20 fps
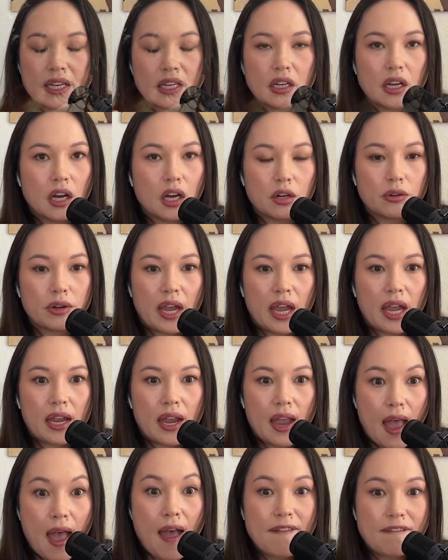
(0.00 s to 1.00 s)
not
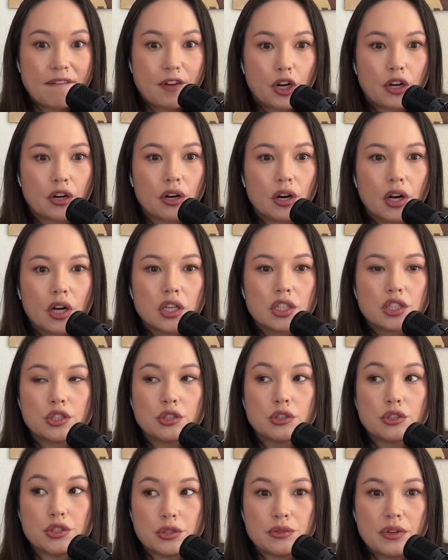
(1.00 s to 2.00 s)
okay ever
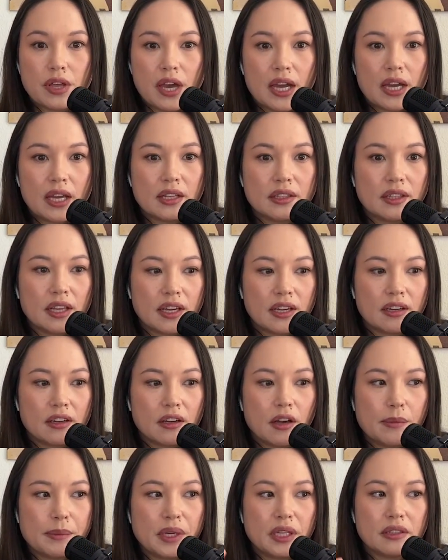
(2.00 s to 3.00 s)
to do that no. like
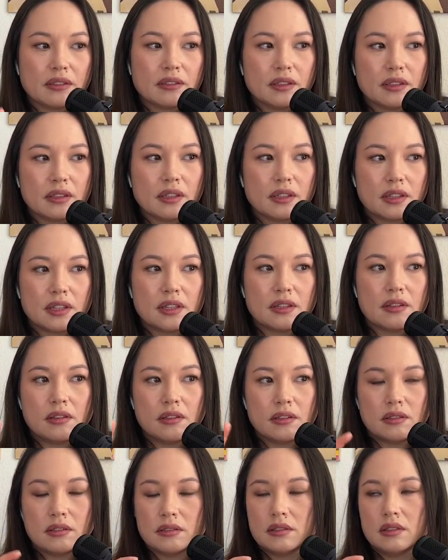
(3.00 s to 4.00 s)
i mean
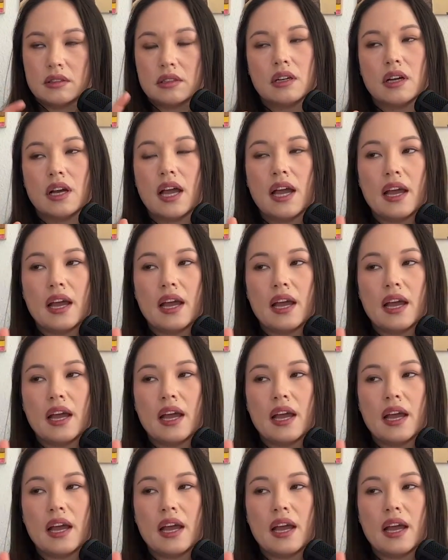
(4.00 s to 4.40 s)
ugh, i